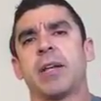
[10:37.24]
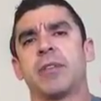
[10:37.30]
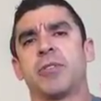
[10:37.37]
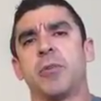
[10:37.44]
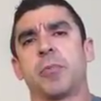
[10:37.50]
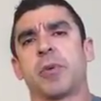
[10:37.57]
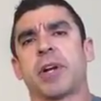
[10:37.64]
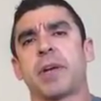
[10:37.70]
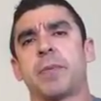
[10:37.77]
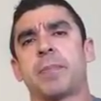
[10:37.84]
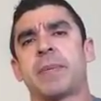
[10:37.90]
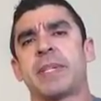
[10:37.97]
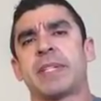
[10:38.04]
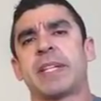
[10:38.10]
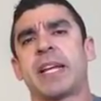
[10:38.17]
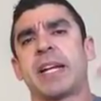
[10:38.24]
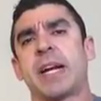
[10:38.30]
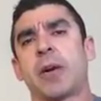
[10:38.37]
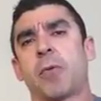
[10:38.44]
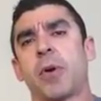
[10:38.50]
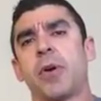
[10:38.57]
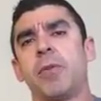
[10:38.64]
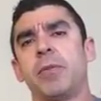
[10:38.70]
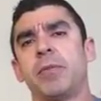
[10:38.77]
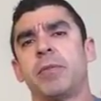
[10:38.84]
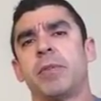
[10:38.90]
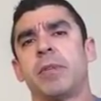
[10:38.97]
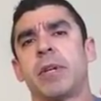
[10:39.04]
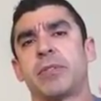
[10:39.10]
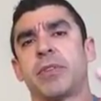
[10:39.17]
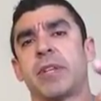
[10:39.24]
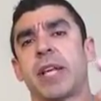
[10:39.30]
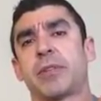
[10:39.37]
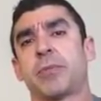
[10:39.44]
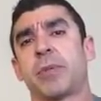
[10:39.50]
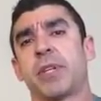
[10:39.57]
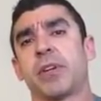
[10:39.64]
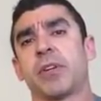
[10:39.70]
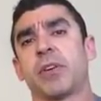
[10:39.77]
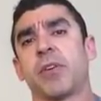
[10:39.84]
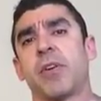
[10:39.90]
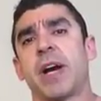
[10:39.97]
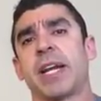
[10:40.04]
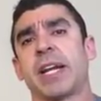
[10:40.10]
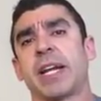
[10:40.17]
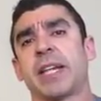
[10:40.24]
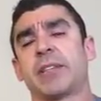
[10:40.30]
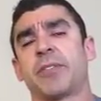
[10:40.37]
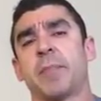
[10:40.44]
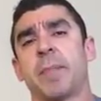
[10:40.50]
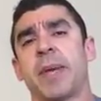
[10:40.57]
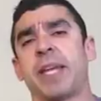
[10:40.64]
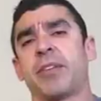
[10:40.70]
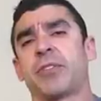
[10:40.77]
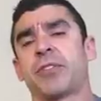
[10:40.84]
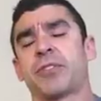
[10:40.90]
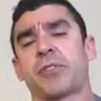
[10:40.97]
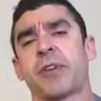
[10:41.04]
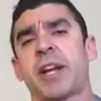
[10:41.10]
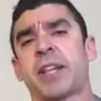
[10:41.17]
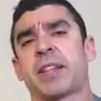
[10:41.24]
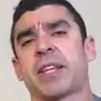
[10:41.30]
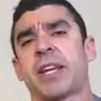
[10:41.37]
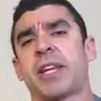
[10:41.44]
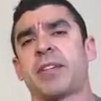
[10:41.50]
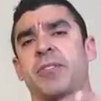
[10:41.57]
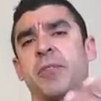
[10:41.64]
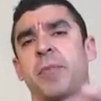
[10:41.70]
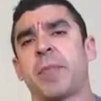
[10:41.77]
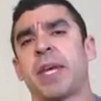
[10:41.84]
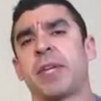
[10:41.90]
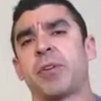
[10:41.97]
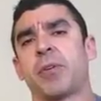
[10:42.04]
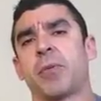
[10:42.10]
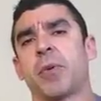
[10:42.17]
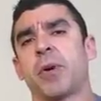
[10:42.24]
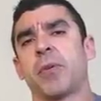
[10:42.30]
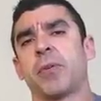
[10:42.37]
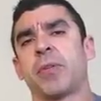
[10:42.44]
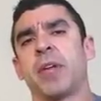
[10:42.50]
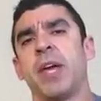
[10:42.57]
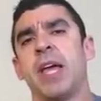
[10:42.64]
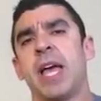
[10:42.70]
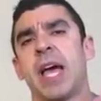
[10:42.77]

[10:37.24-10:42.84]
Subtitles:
super compensate and grow. So that's when you're going to go ahead and get some major strength gains, some major growth,